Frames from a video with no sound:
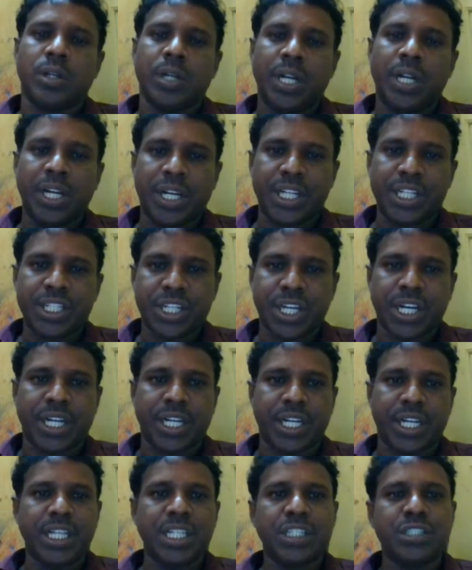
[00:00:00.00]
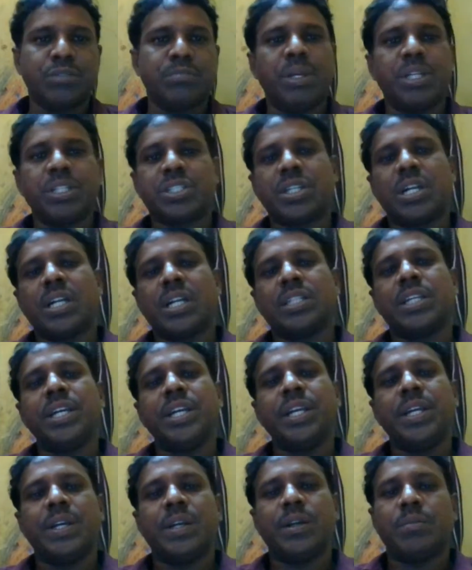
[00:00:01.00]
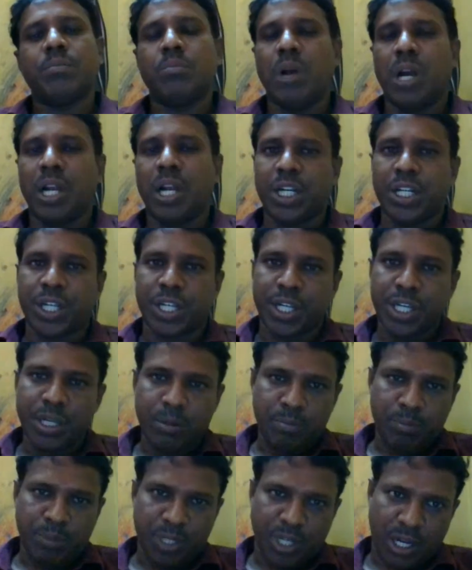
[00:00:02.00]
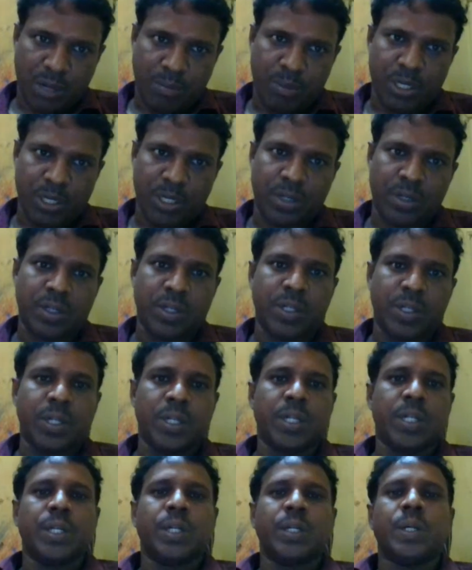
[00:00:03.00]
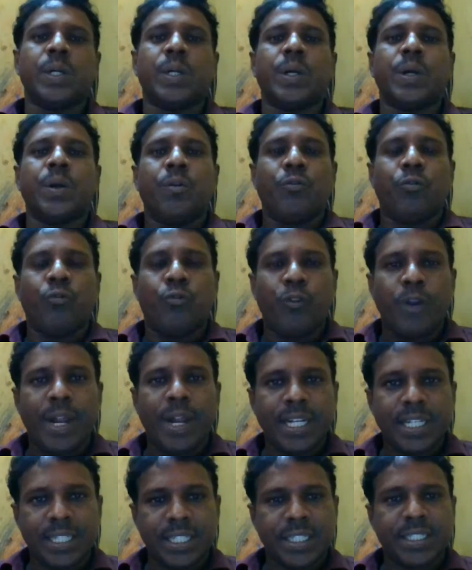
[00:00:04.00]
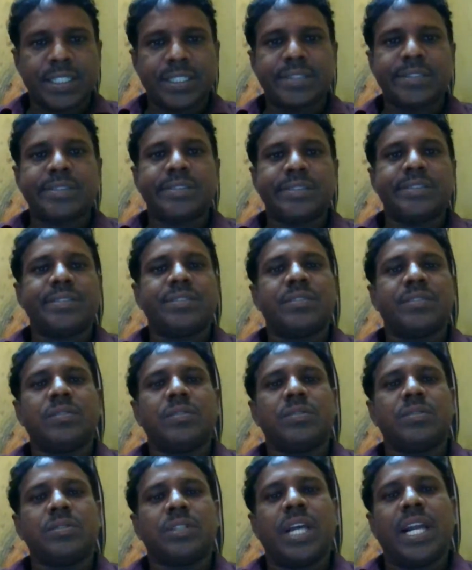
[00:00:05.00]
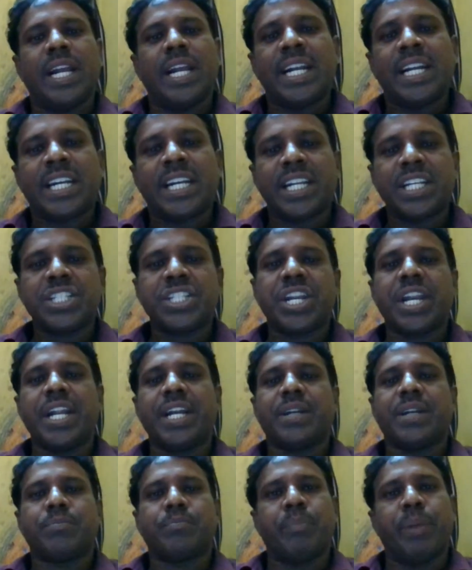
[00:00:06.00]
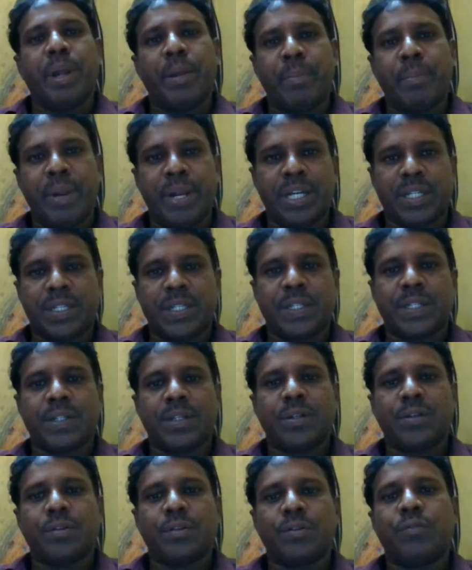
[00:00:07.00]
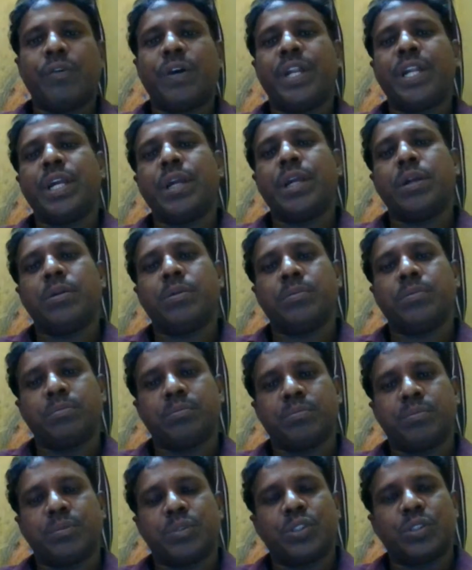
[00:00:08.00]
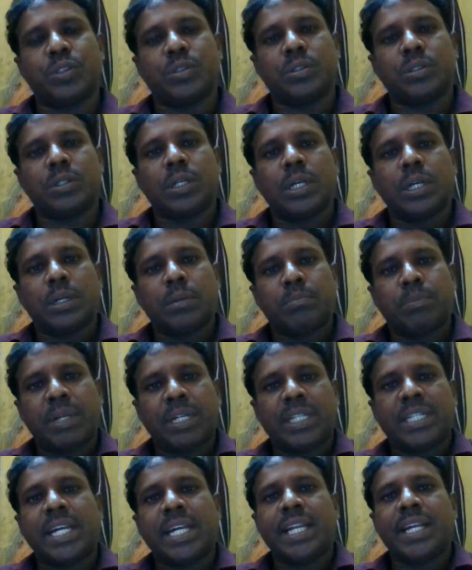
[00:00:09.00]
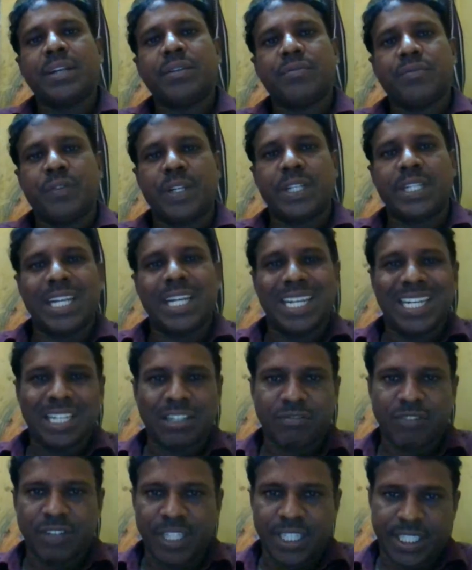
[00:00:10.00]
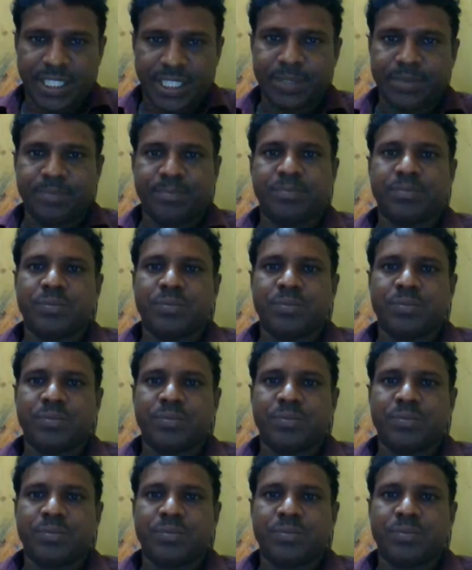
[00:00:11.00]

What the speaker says: Interest rate is based on the monetary phenomenon. When the interest rate payment for a pertaining for a liquidity.